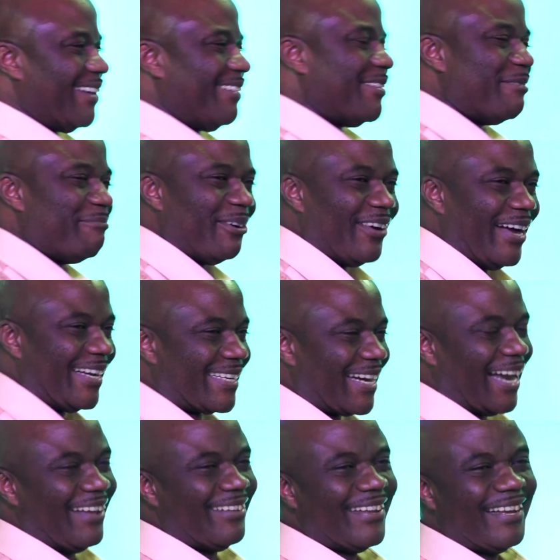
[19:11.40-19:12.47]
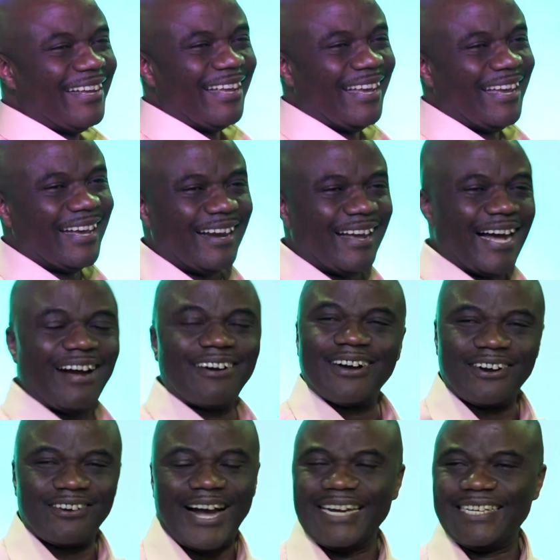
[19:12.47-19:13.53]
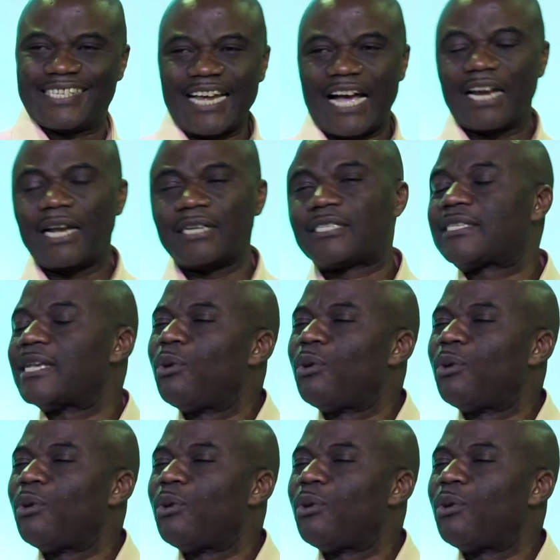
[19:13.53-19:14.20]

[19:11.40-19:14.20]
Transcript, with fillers: I remember one time. You know, I've got one son. I